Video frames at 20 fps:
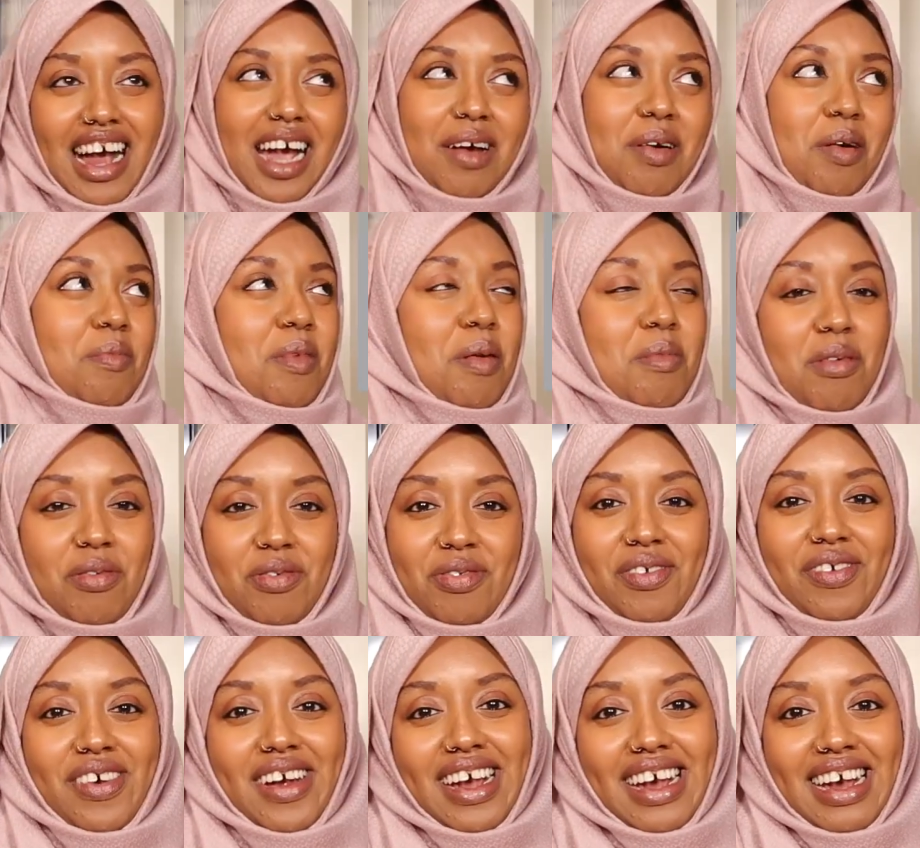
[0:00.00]
I am a mom of
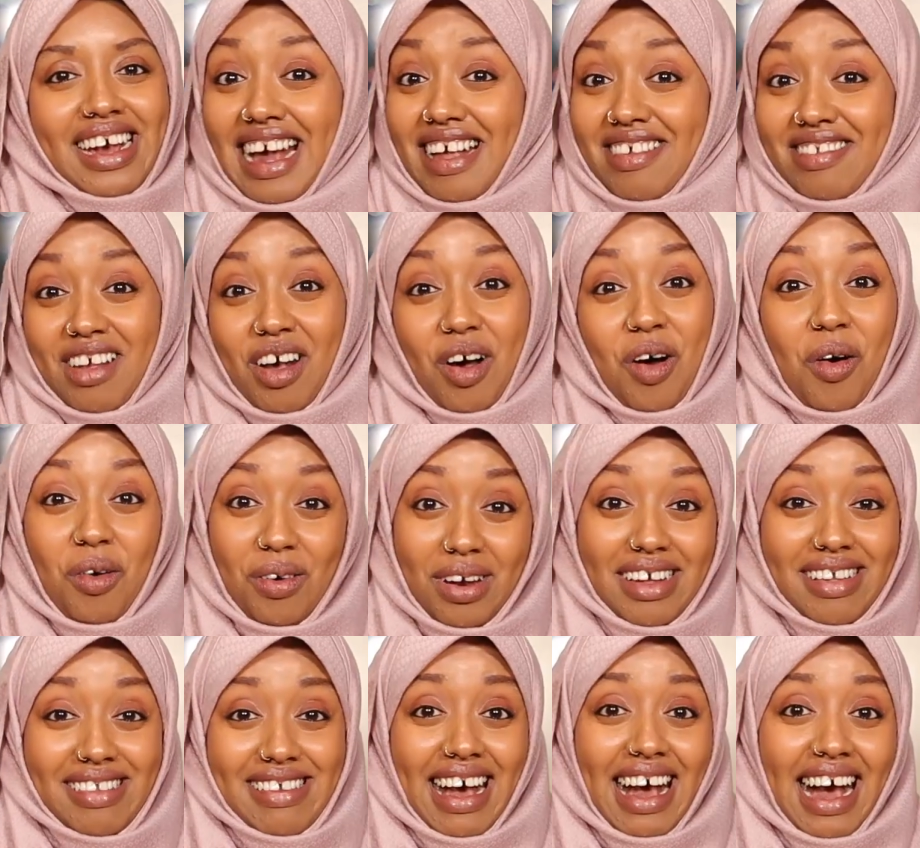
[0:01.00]
3, that's the
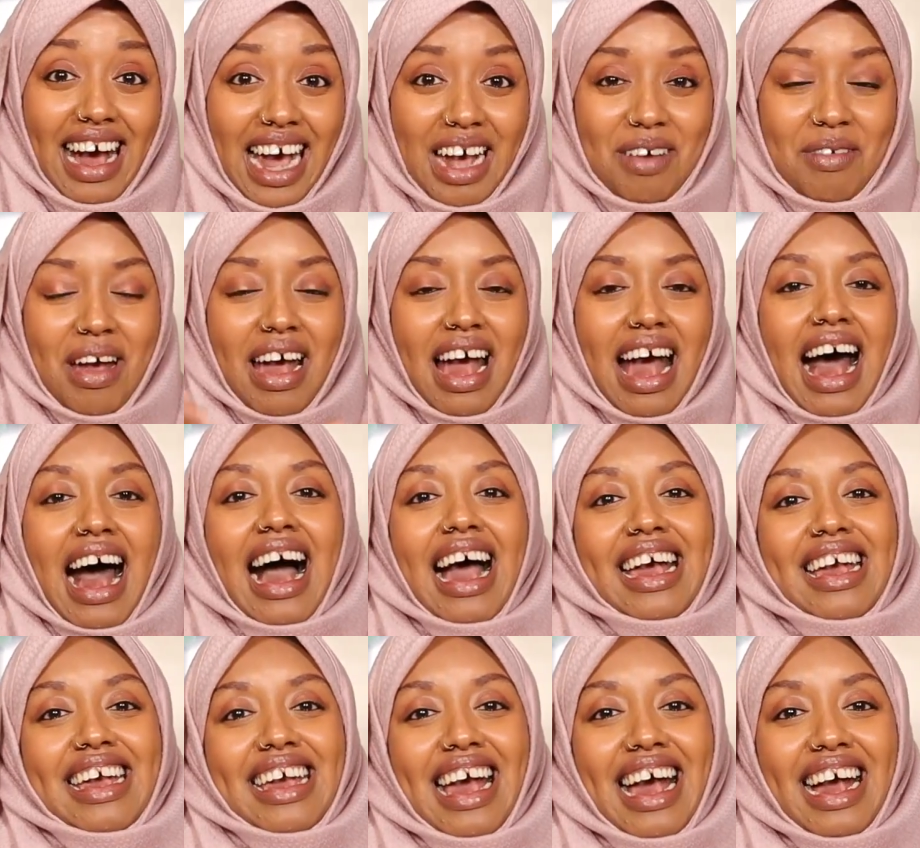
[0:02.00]
only time
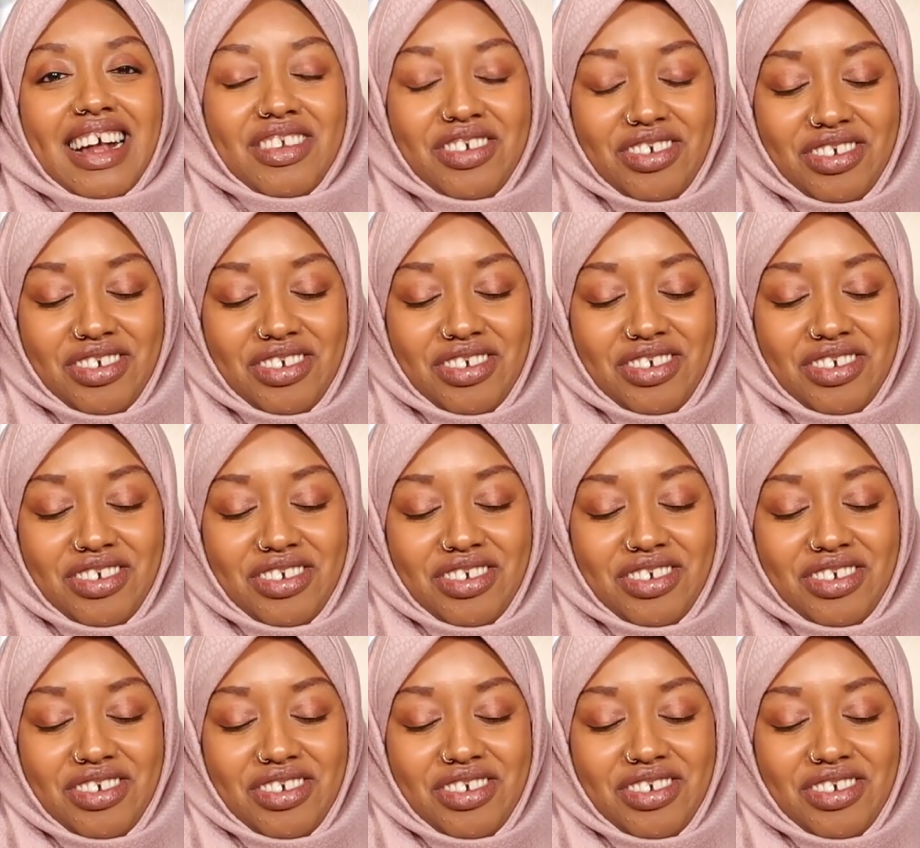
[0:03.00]
I can